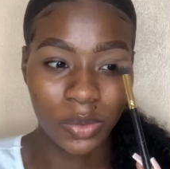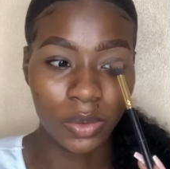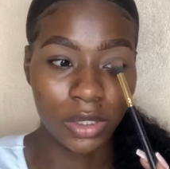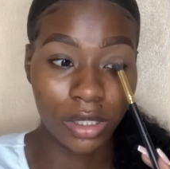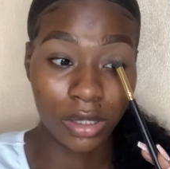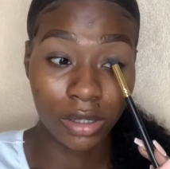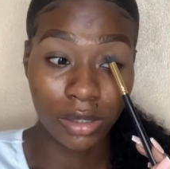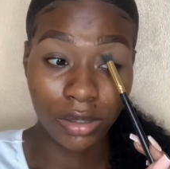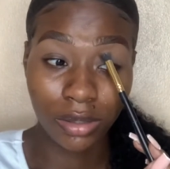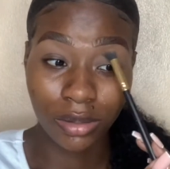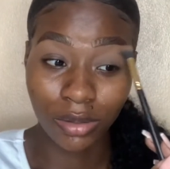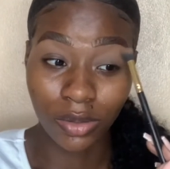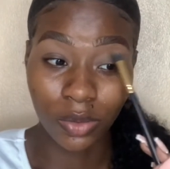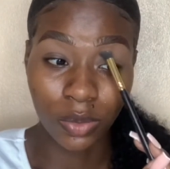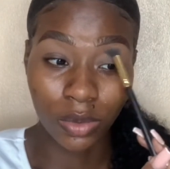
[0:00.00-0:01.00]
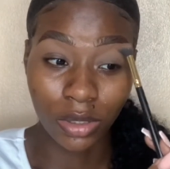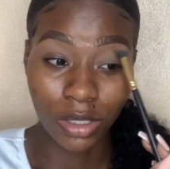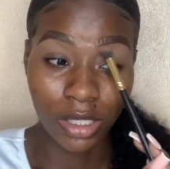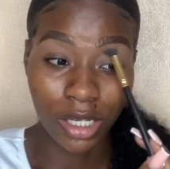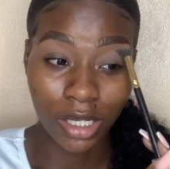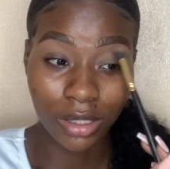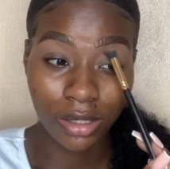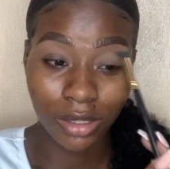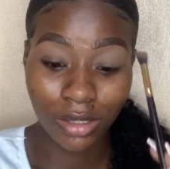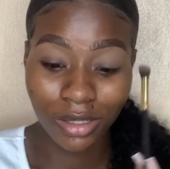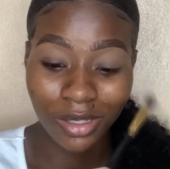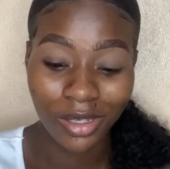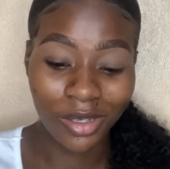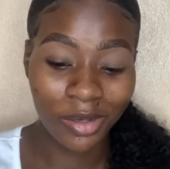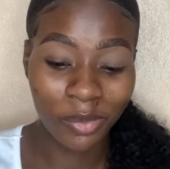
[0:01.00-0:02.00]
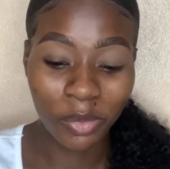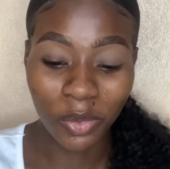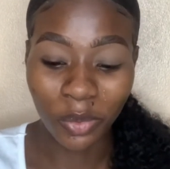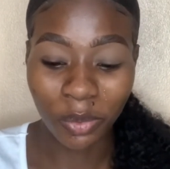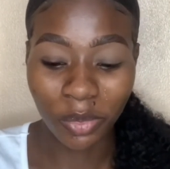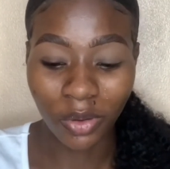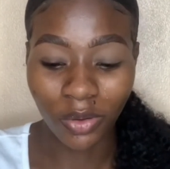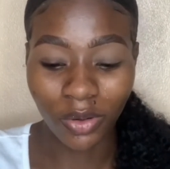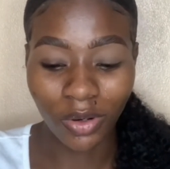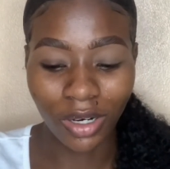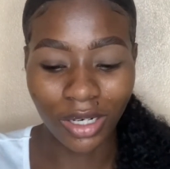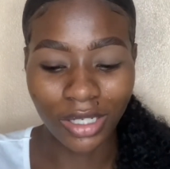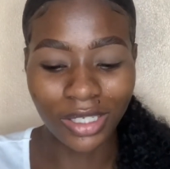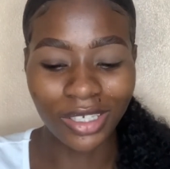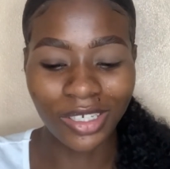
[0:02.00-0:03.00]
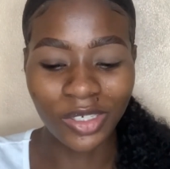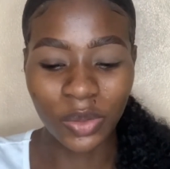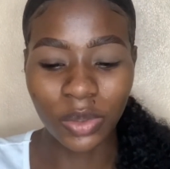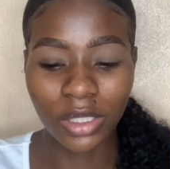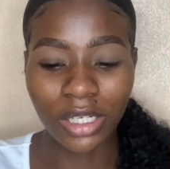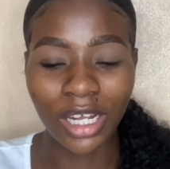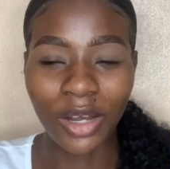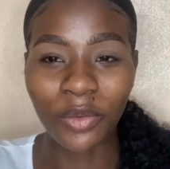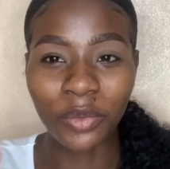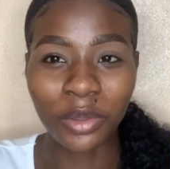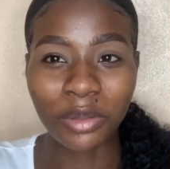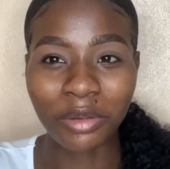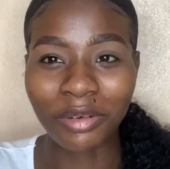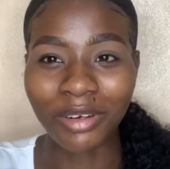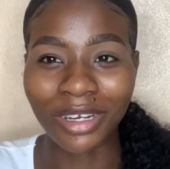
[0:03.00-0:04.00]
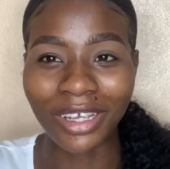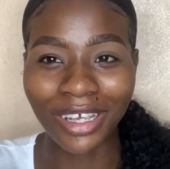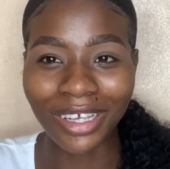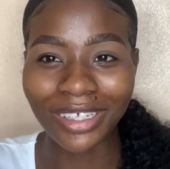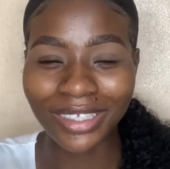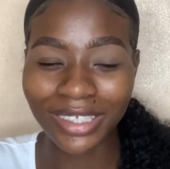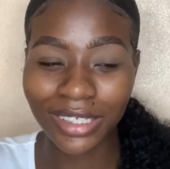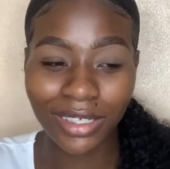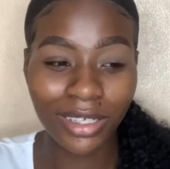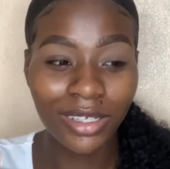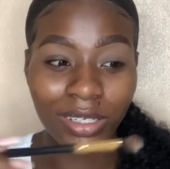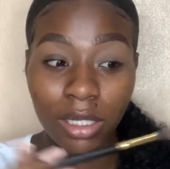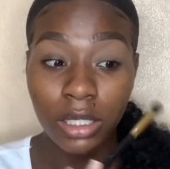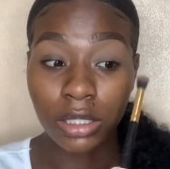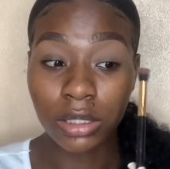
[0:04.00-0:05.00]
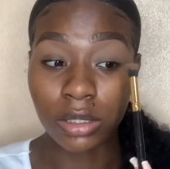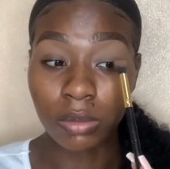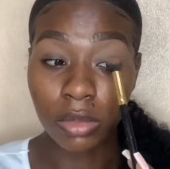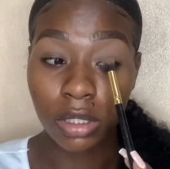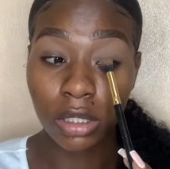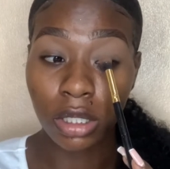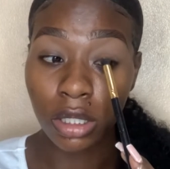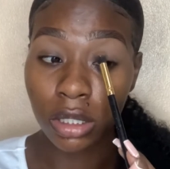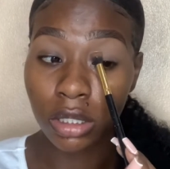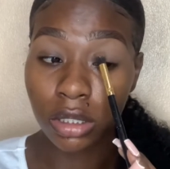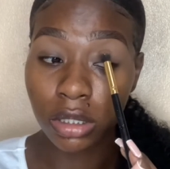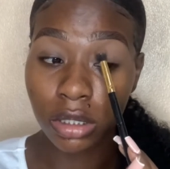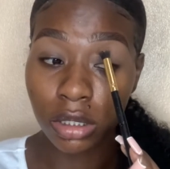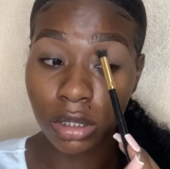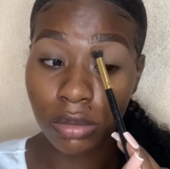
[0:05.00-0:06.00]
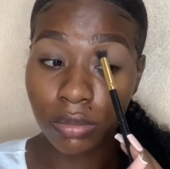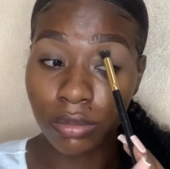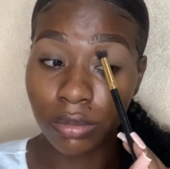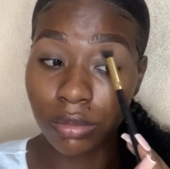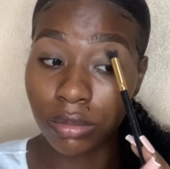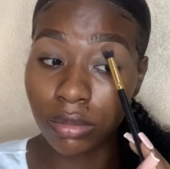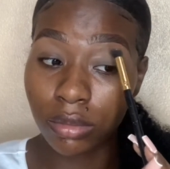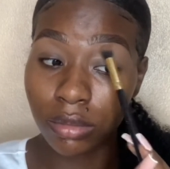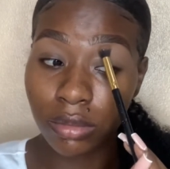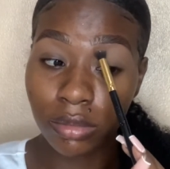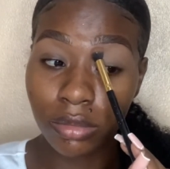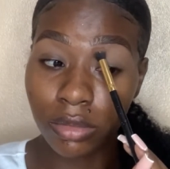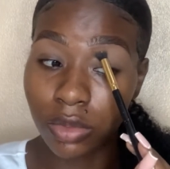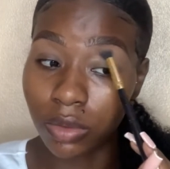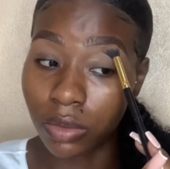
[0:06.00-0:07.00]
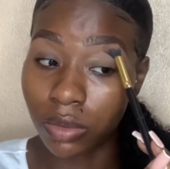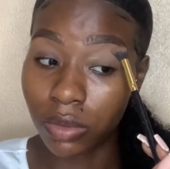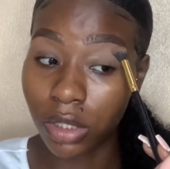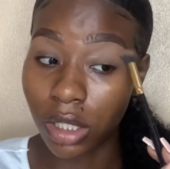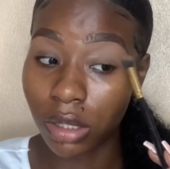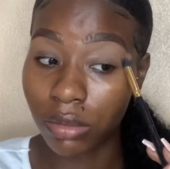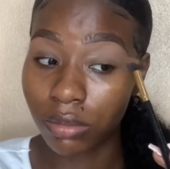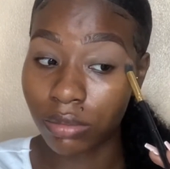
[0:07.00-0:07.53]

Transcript: use it. Do not put powder on it and use it. That would create some cakey shit. Don't do that.